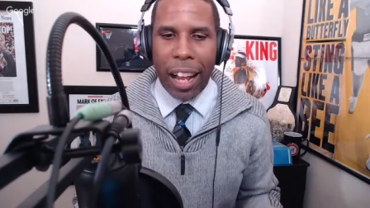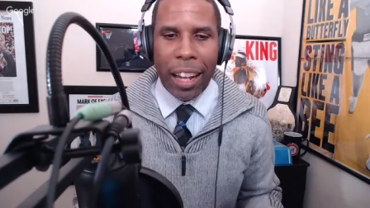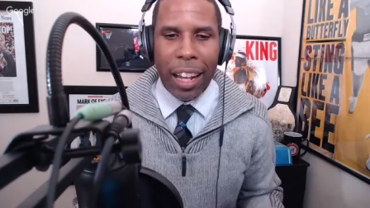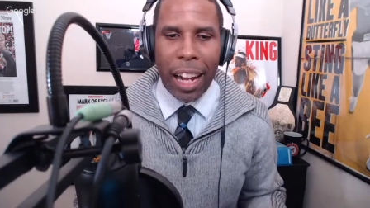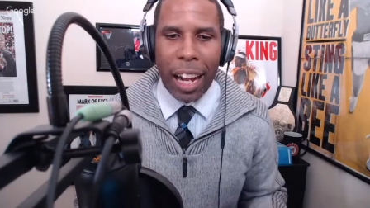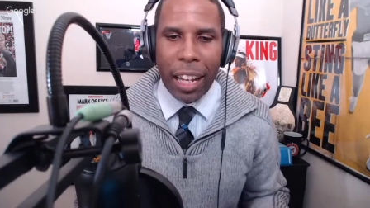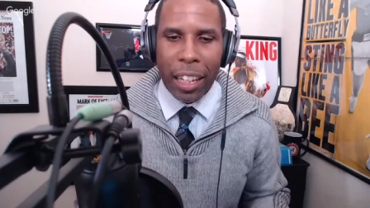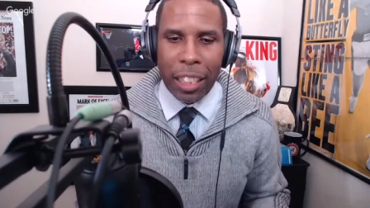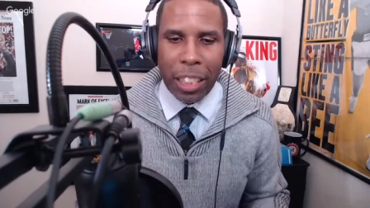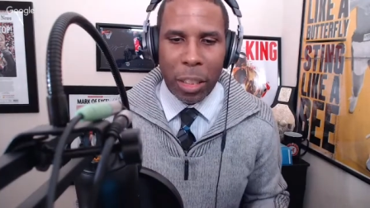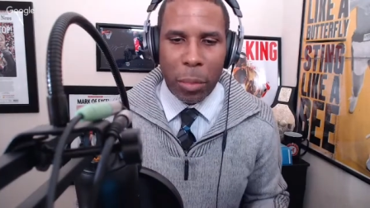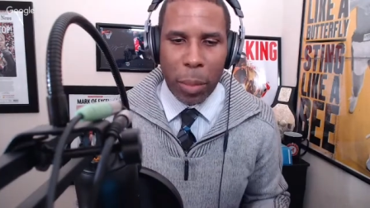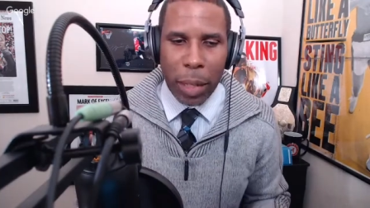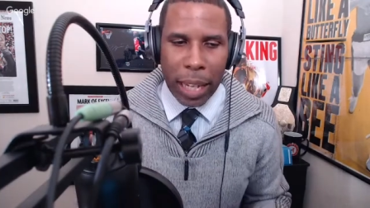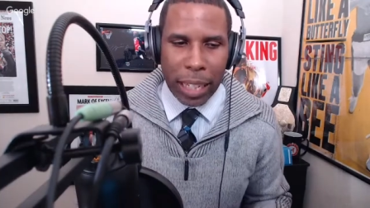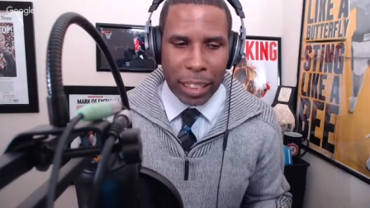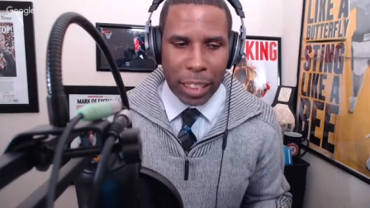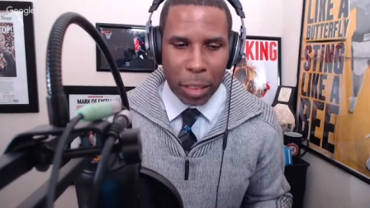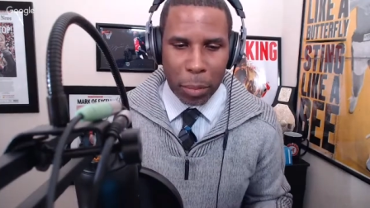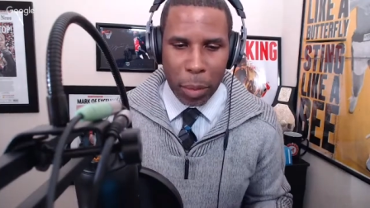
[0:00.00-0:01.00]
College
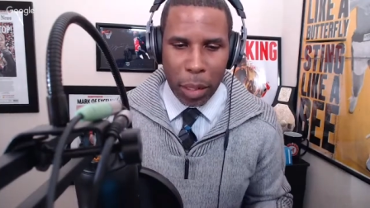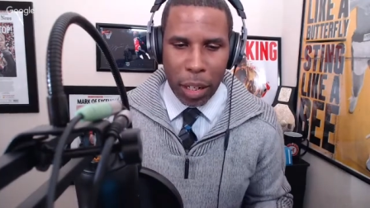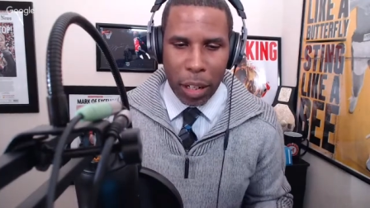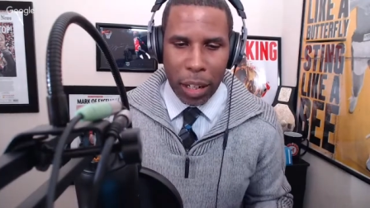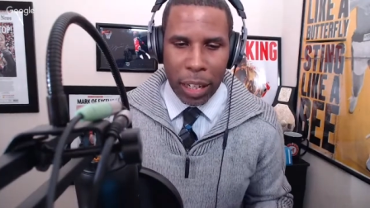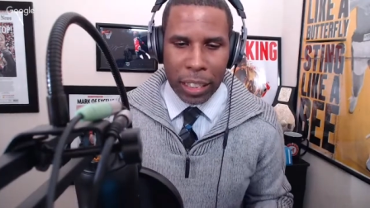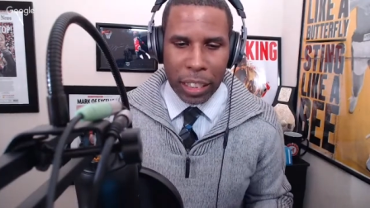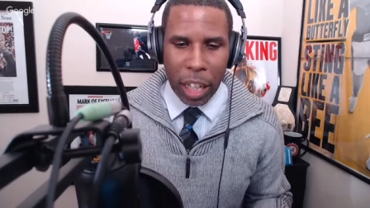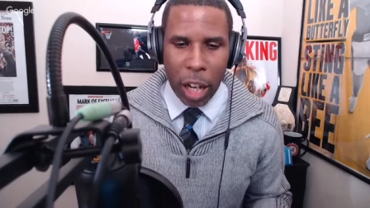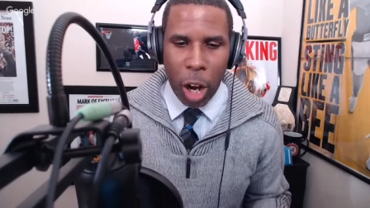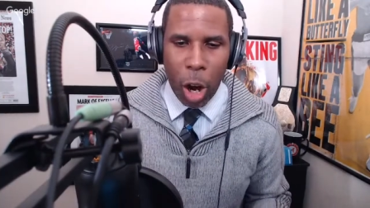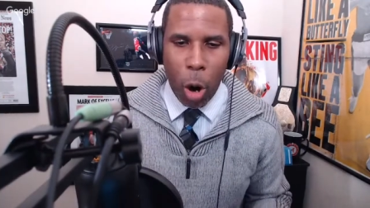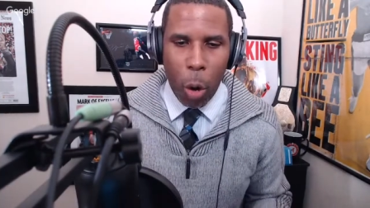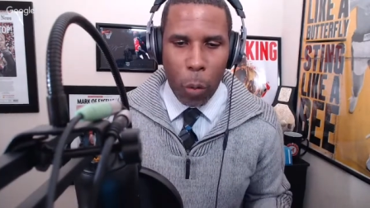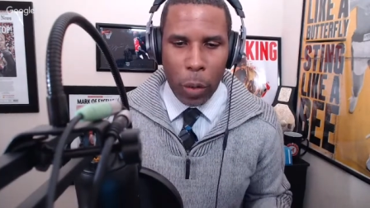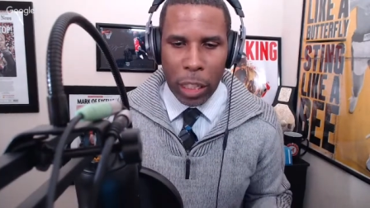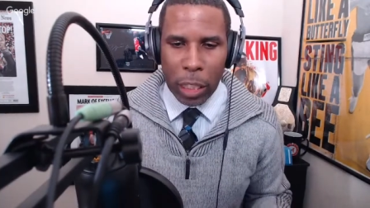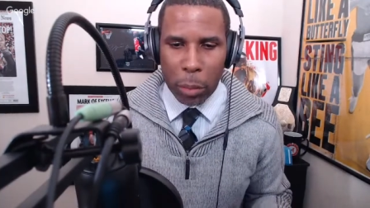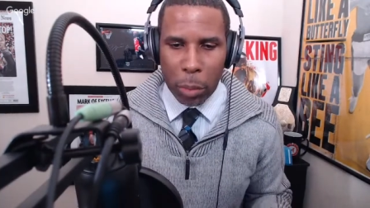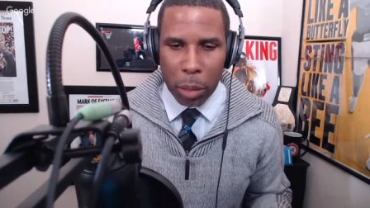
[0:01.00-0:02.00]
basketball has
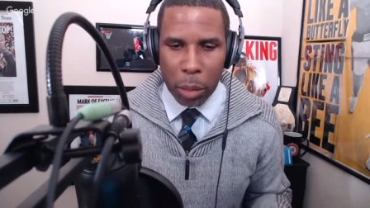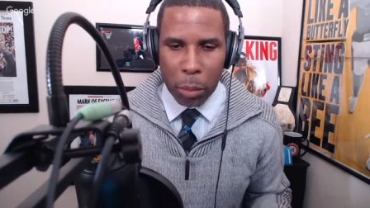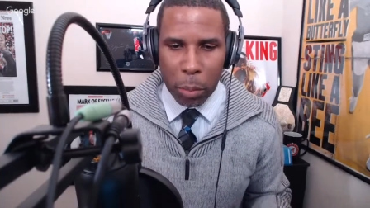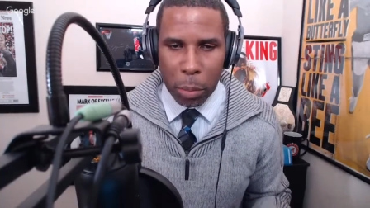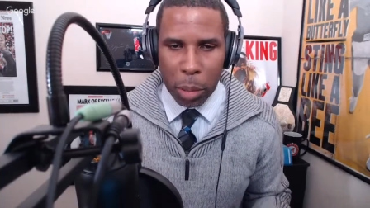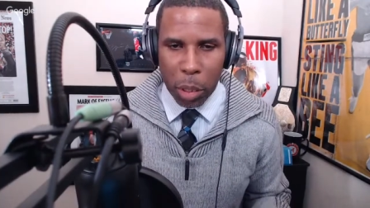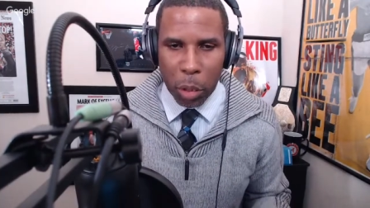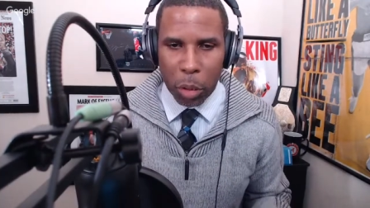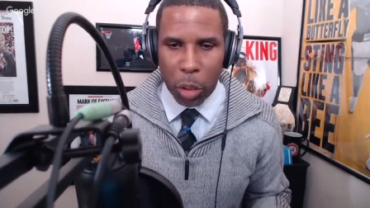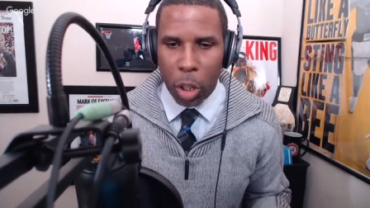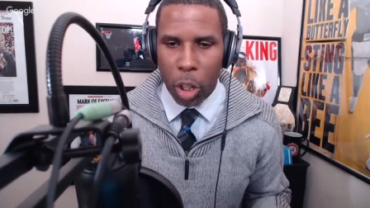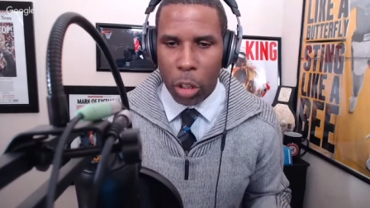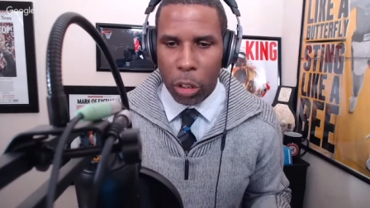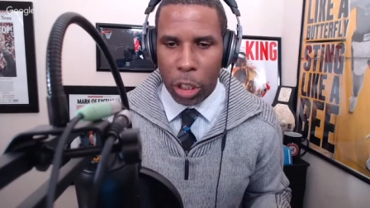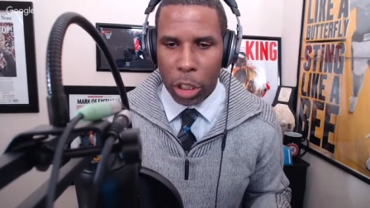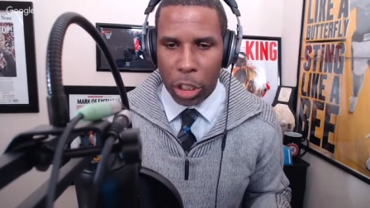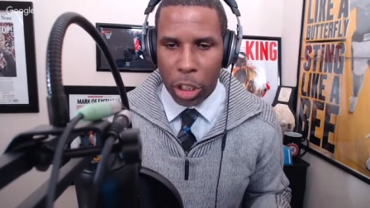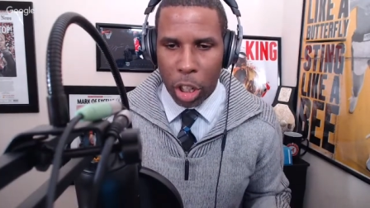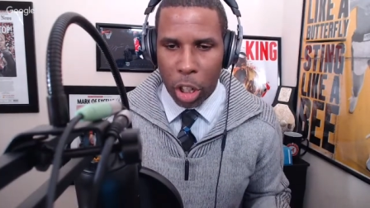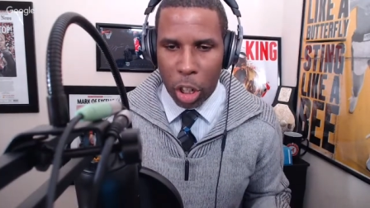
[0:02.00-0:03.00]
always been built on
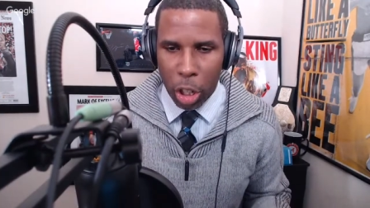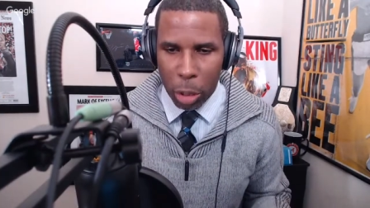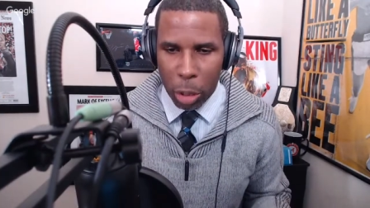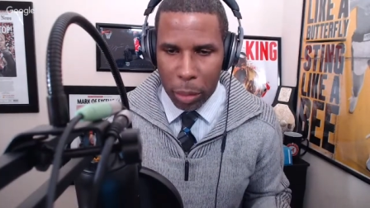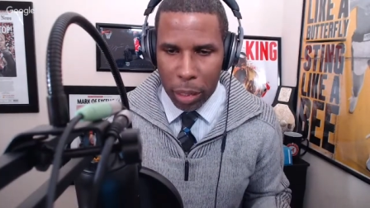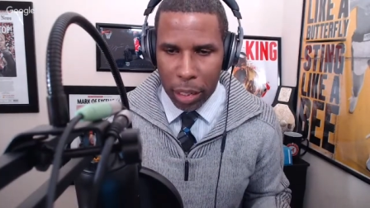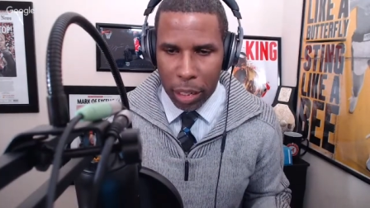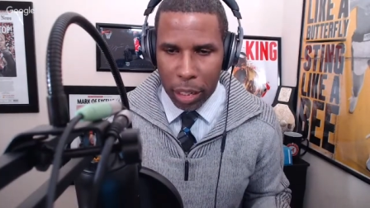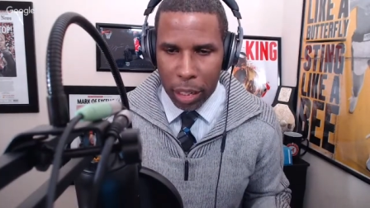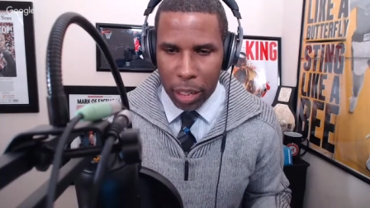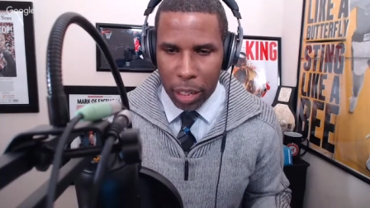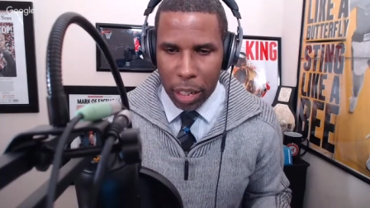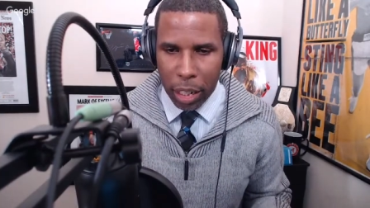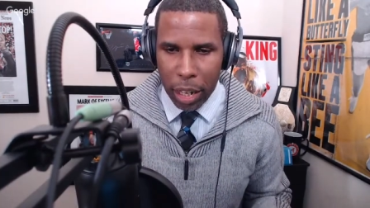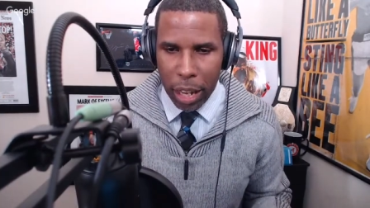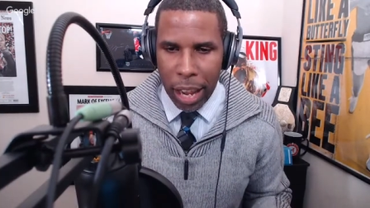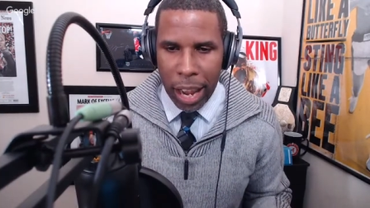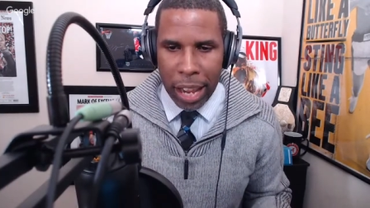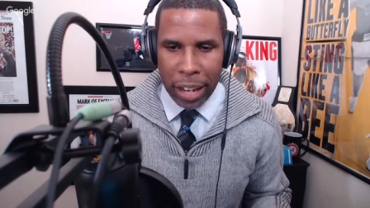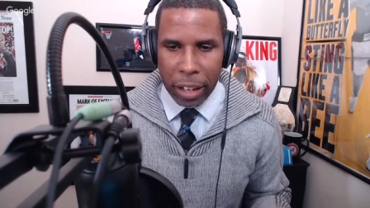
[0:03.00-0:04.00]
the tournament.
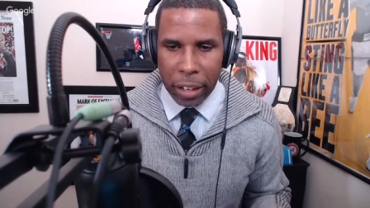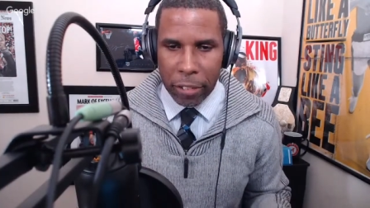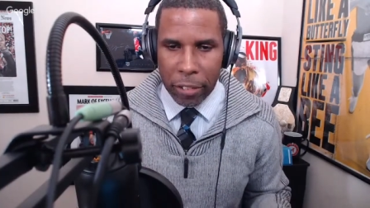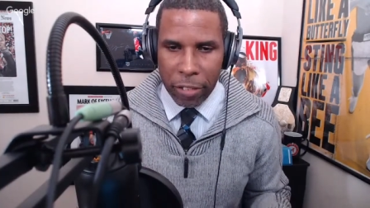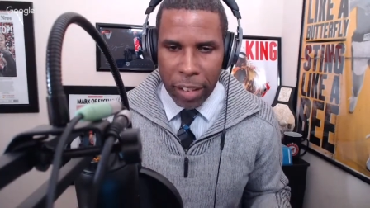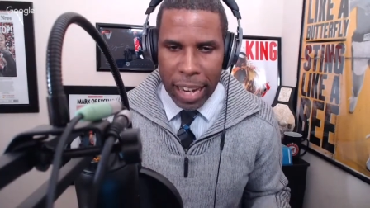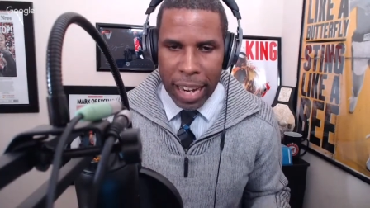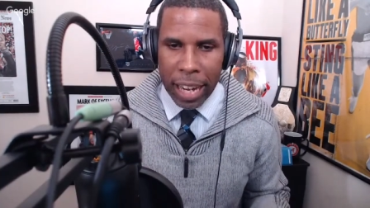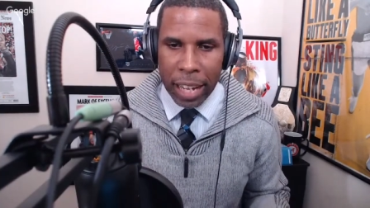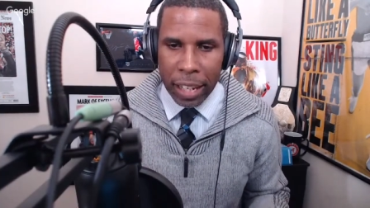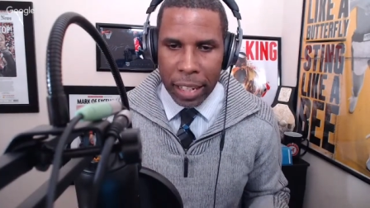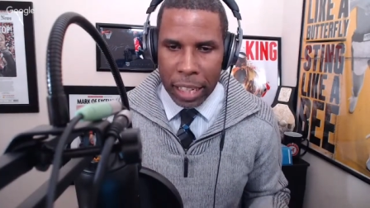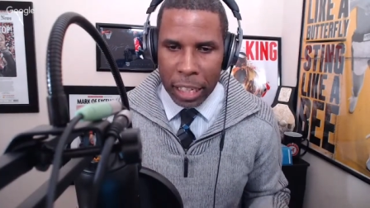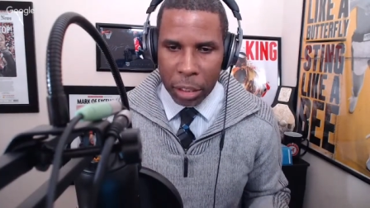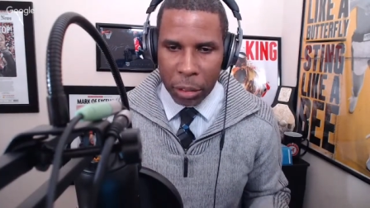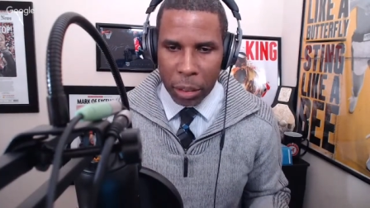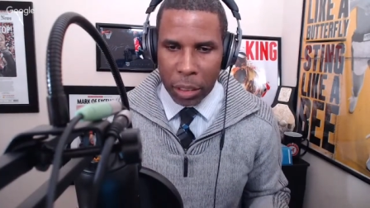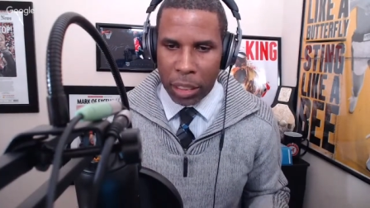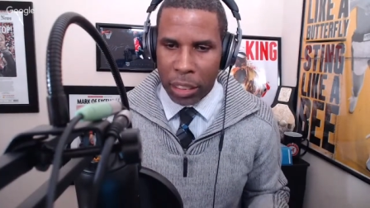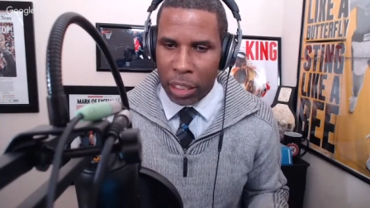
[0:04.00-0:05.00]
And the fan
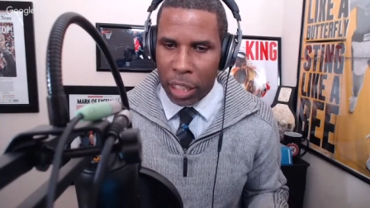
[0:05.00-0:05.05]
interest has